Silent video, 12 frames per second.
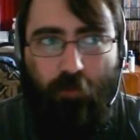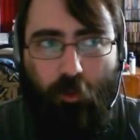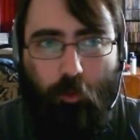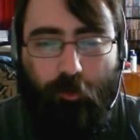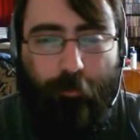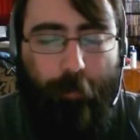
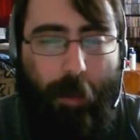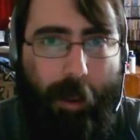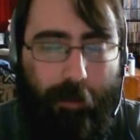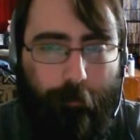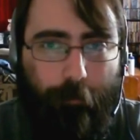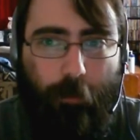it looks
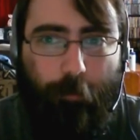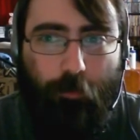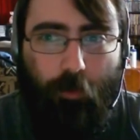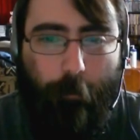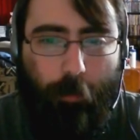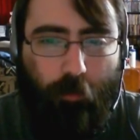bad,
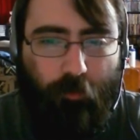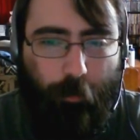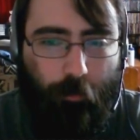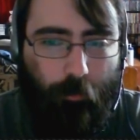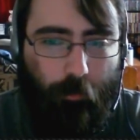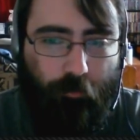people don't buzz
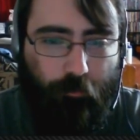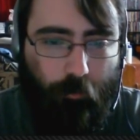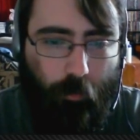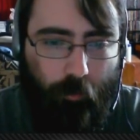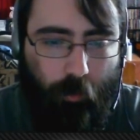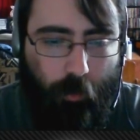about your
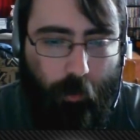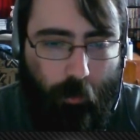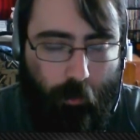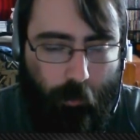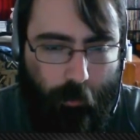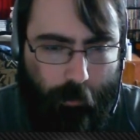restaurant.
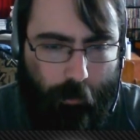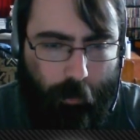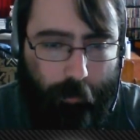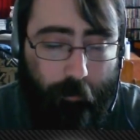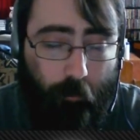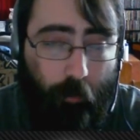
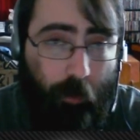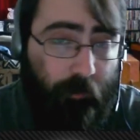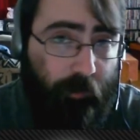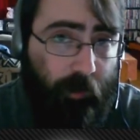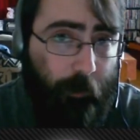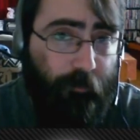I didn't earn
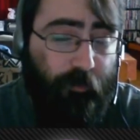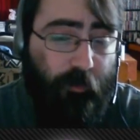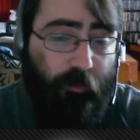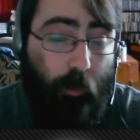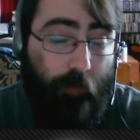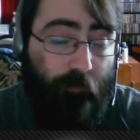any tips
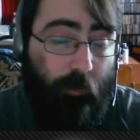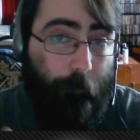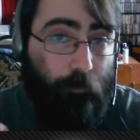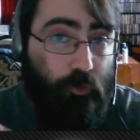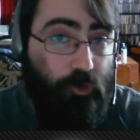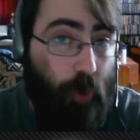because I don't have a
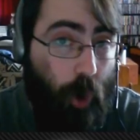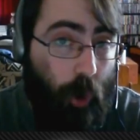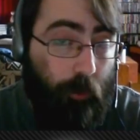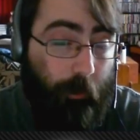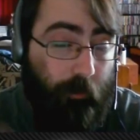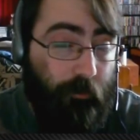tip
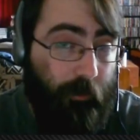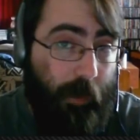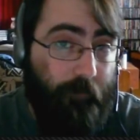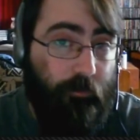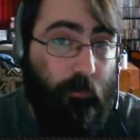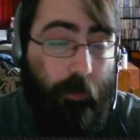jar. You actually
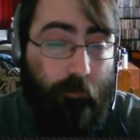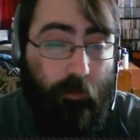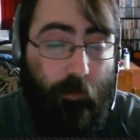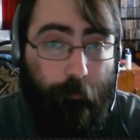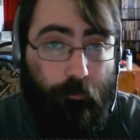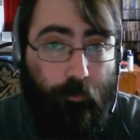have to have a
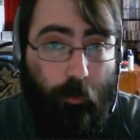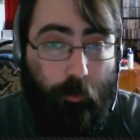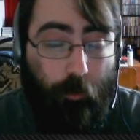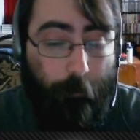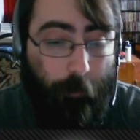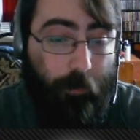tip
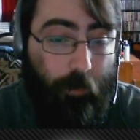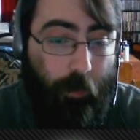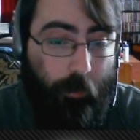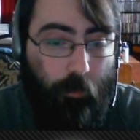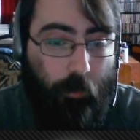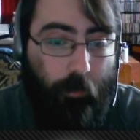jar. You can buy
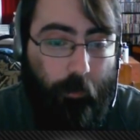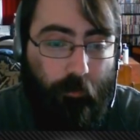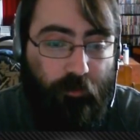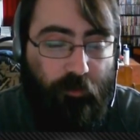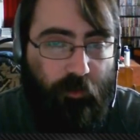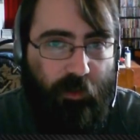that.
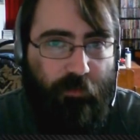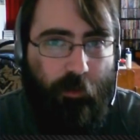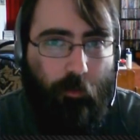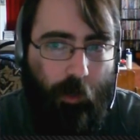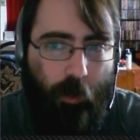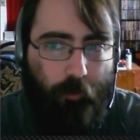I suggest
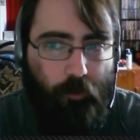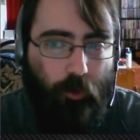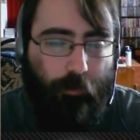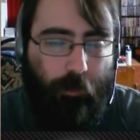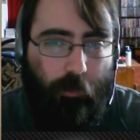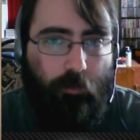getting that kind of
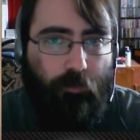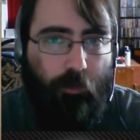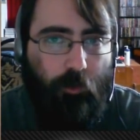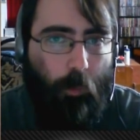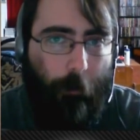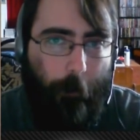early because
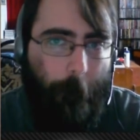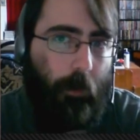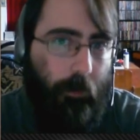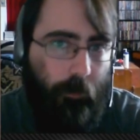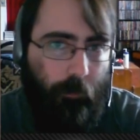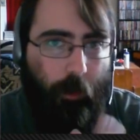then you want the
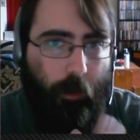money to